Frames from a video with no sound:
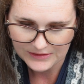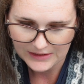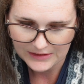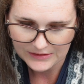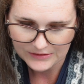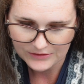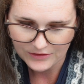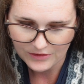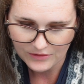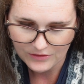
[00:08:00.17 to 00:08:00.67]

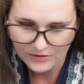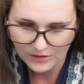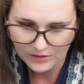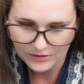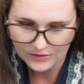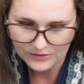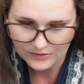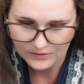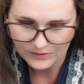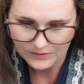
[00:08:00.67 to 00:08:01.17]
ask you
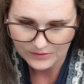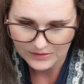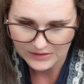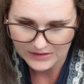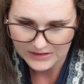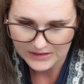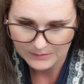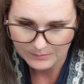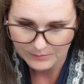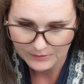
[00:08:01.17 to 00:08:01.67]
not to
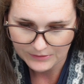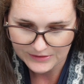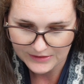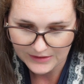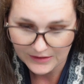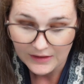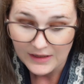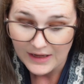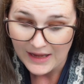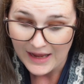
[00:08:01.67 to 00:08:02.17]
distribute it.
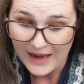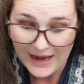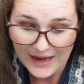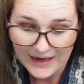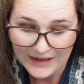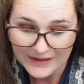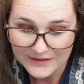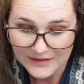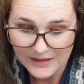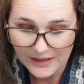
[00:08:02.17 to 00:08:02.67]

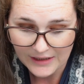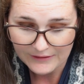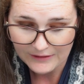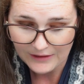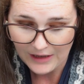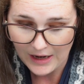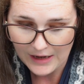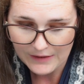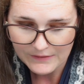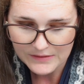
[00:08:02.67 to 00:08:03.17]
And I
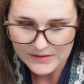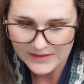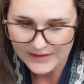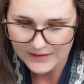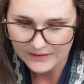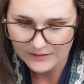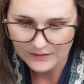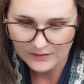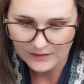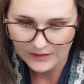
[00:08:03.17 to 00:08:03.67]
have
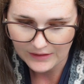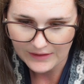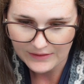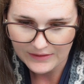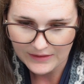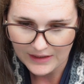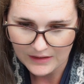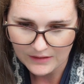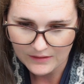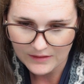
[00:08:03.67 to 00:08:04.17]
seen like
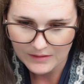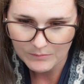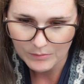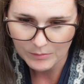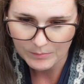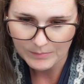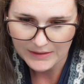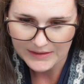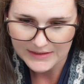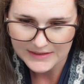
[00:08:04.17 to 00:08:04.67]
the Anything
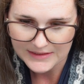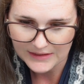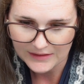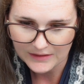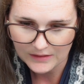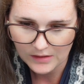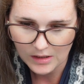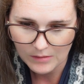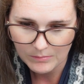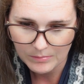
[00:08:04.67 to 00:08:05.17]
But Basic
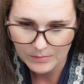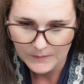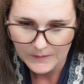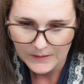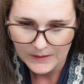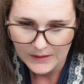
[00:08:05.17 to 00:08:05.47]
Club.